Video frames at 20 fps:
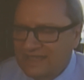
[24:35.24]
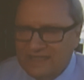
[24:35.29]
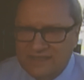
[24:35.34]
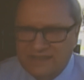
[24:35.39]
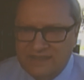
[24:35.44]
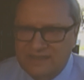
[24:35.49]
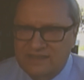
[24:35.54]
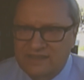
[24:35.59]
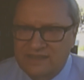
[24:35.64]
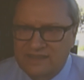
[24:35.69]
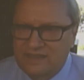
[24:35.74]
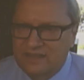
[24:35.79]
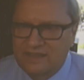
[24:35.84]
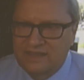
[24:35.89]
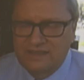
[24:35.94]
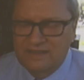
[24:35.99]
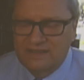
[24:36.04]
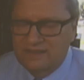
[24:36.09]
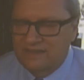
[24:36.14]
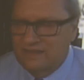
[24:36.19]
guess
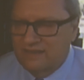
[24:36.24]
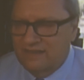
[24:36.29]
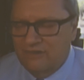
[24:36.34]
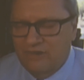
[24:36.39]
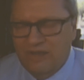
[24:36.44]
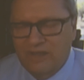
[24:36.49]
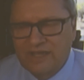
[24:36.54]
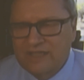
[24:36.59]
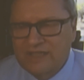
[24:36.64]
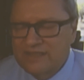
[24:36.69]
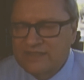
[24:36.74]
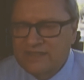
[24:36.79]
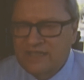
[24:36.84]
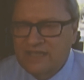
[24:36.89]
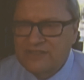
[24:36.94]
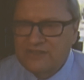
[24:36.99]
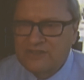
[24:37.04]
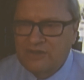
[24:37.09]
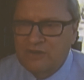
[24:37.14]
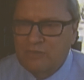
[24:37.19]
all I can
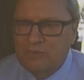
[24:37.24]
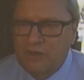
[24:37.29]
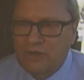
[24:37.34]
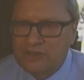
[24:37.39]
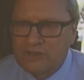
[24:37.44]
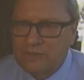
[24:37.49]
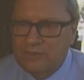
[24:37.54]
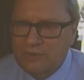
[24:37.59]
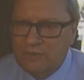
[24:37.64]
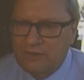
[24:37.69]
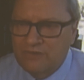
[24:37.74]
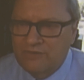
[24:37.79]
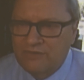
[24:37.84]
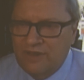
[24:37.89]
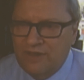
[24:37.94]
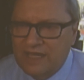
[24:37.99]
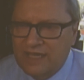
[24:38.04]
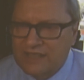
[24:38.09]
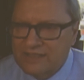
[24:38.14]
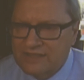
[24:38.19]
say is there are multiple
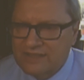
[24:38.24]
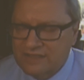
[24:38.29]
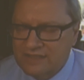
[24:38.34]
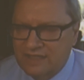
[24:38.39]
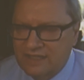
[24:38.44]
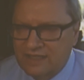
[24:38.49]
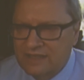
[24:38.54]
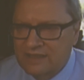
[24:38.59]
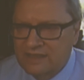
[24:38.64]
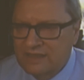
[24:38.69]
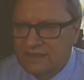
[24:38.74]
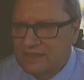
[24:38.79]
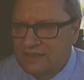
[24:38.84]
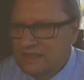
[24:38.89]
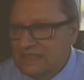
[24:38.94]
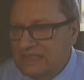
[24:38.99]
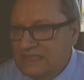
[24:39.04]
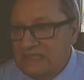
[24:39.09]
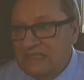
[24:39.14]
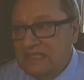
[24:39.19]
effects.
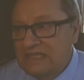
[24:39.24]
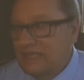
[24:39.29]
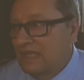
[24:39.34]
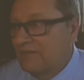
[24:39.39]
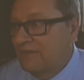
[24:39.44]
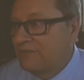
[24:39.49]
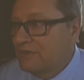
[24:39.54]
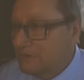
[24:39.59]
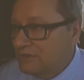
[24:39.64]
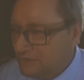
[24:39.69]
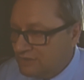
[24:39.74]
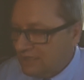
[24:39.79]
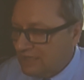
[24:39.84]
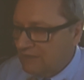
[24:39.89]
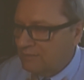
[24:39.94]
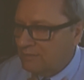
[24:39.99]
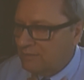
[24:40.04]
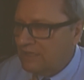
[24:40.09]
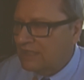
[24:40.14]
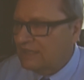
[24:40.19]
If you
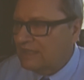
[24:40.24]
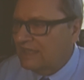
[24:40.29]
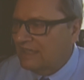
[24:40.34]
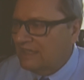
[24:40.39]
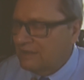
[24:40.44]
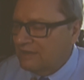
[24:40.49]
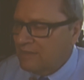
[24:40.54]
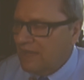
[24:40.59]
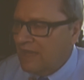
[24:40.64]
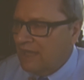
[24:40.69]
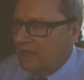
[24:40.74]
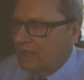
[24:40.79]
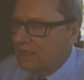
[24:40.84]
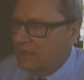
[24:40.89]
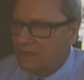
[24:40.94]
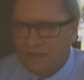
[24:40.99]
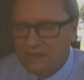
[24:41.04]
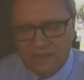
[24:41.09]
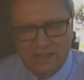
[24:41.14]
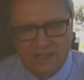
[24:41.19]
send me an
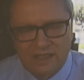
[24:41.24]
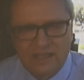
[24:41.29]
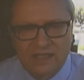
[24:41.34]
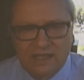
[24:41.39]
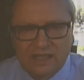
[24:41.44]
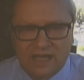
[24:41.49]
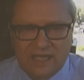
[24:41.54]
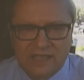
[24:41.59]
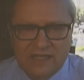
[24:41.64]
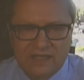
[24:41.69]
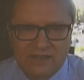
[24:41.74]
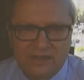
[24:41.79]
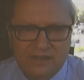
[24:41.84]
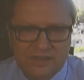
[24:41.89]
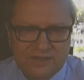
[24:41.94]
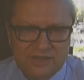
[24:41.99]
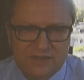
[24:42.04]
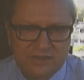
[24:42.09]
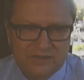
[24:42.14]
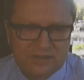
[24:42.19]
email, I could
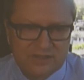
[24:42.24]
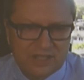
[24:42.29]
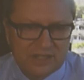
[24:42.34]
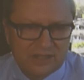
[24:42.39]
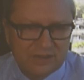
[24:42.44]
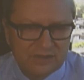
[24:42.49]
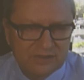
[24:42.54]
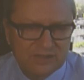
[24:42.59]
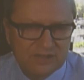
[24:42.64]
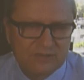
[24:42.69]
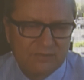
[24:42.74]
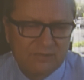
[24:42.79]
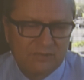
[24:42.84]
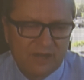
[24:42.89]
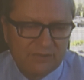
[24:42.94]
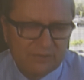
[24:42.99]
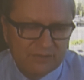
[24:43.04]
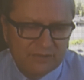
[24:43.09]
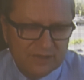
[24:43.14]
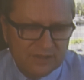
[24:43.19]
also send you some
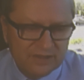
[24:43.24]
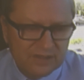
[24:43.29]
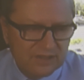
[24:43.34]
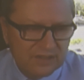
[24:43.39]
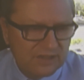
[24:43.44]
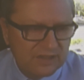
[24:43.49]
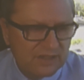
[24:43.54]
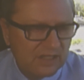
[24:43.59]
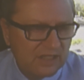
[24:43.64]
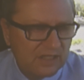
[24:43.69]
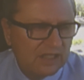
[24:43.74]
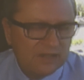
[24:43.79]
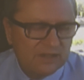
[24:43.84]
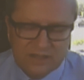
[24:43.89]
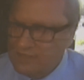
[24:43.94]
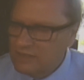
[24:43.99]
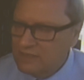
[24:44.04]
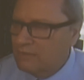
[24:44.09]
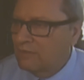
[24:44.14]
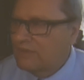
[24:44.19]
references
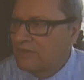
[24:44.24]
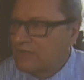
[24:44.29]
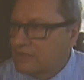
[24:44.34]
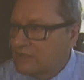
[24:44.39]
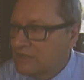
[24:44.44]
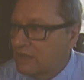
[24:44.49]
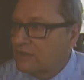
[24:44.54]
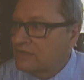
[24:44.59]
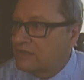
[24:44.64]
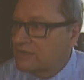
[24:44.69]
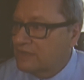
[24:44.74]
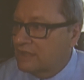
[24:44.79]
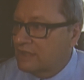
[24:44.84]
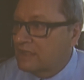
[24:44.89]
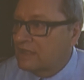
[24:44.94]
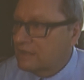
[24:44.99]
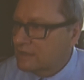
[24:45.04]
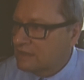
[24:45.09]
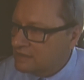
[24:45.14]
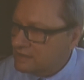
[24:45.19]
to some of these other
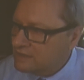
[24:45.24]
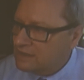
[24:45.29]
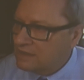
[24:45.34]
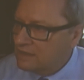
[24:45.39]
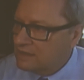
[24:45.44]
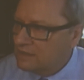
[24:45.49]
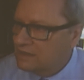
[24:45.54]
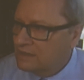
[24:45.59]
studies.